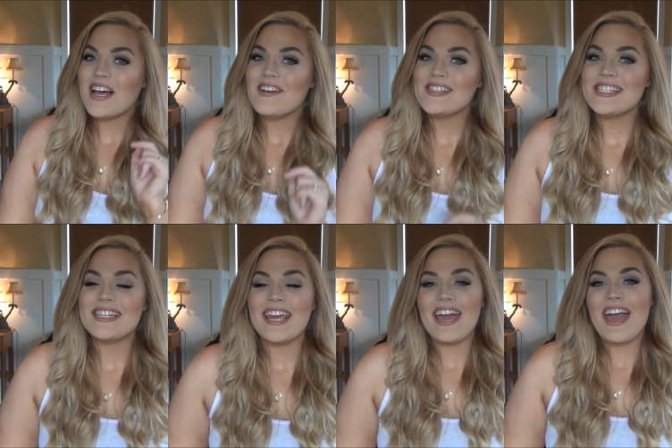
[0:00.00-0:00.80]
loves,
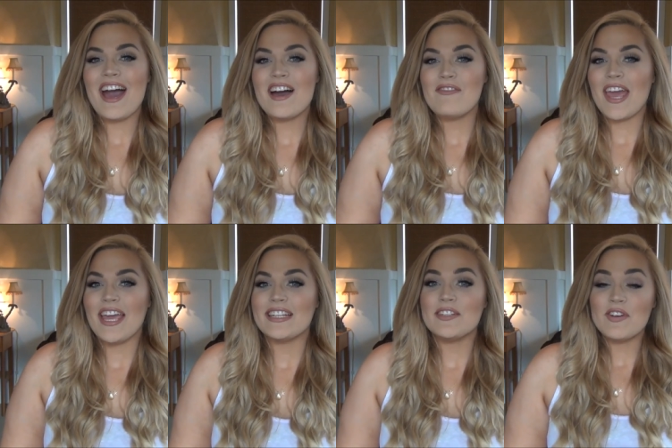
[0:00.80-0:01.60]
today I have
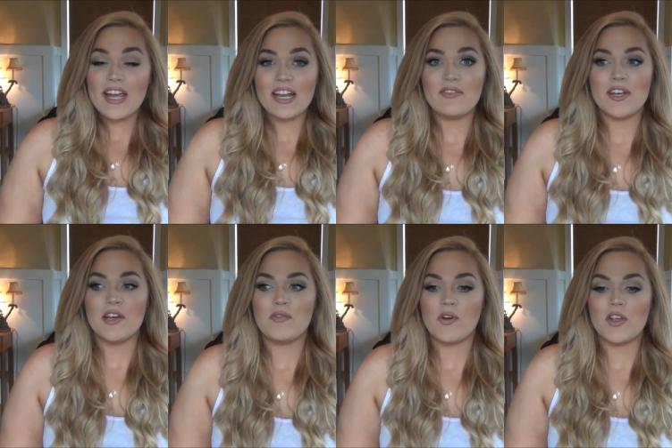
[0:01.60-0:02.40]
a different kind of
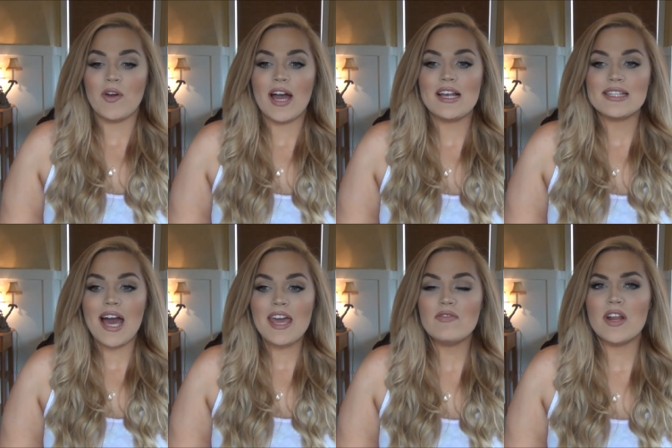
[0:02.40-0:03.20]
video for you guys.
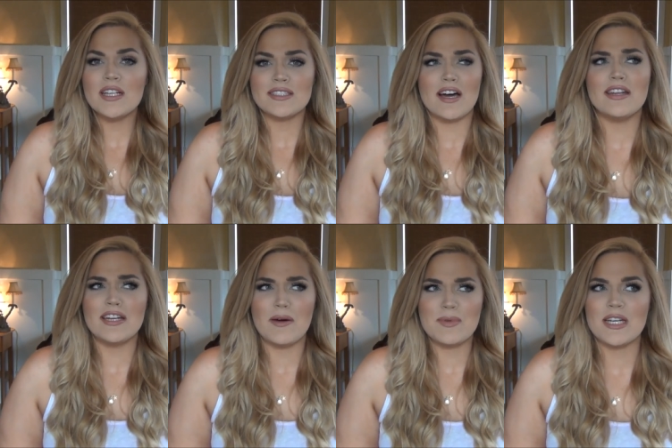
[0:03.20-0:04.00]
I have not done an
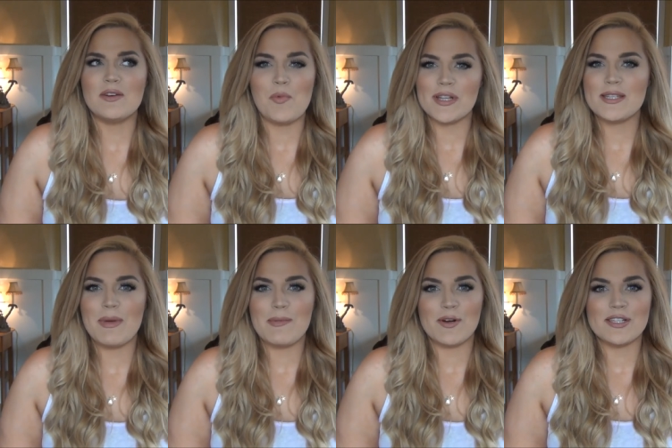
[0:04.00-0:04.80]
updated what's in
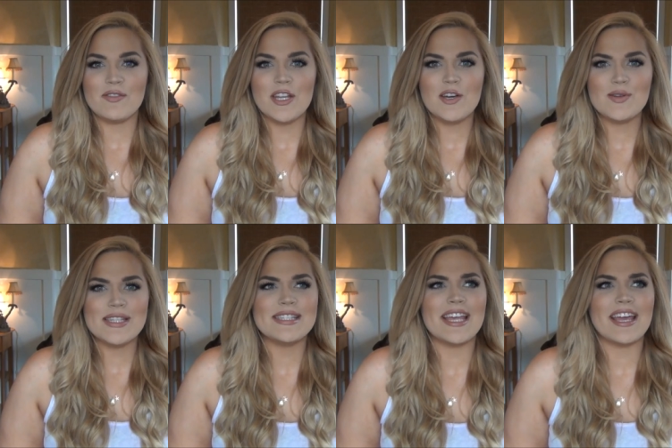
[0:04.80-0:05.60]
my purse video
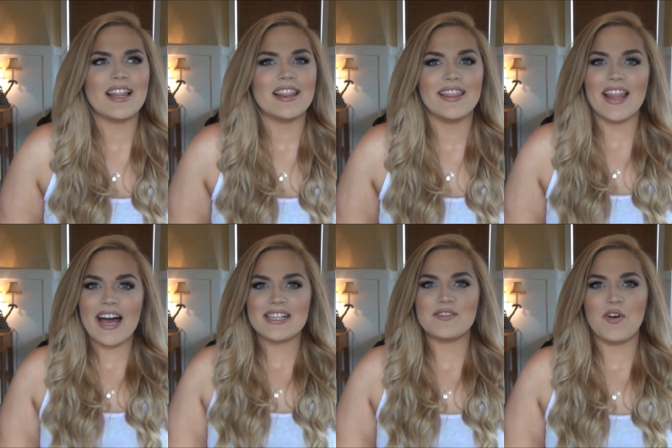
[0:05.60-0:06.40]
since like
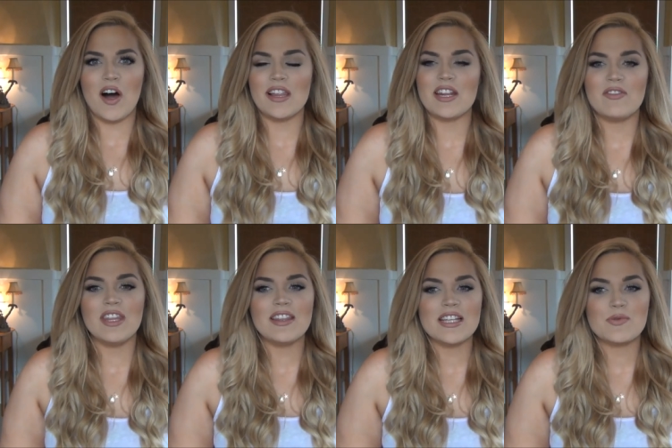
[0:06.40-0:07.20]
last fall, and I feel
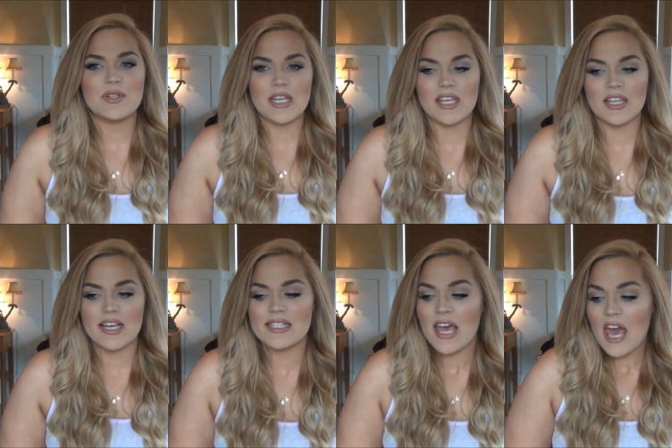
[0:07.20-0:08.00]
like that's
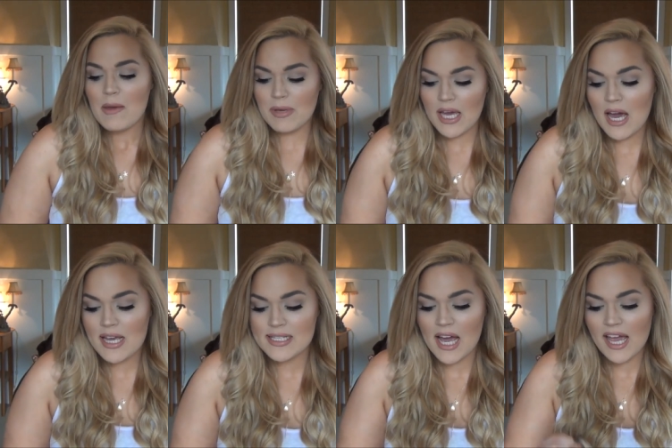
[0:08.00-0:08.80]
ridiculous
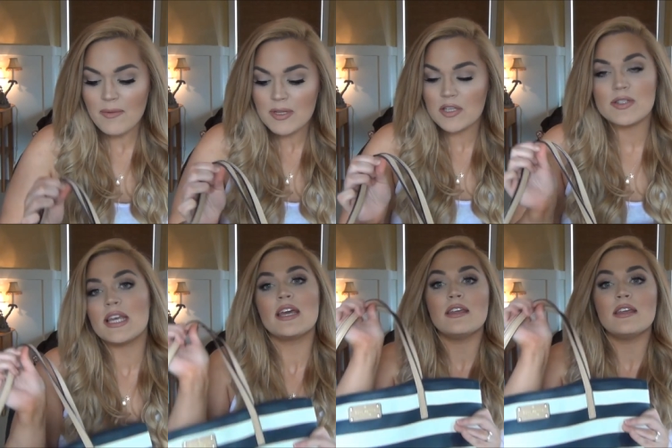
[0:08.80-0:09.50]
because I have been using